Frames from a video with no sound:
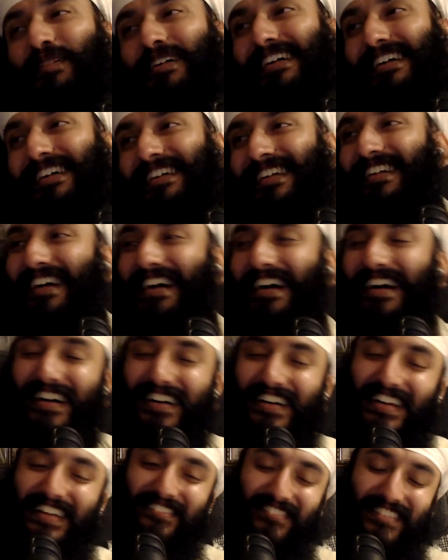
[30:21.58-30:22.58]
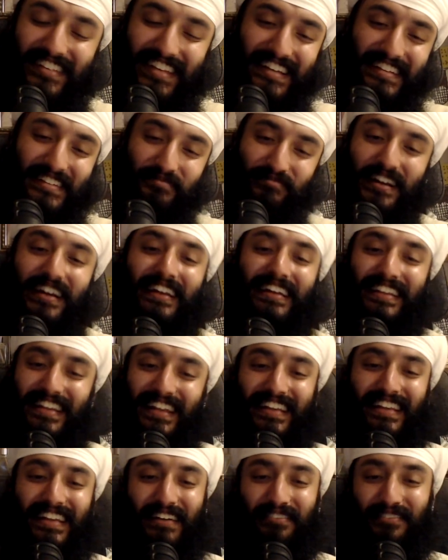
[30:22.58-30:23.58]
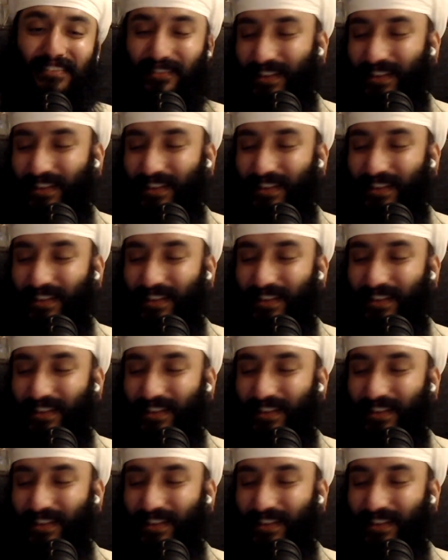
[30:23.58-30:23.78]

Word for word: man, oh, but that's brilliant that they have a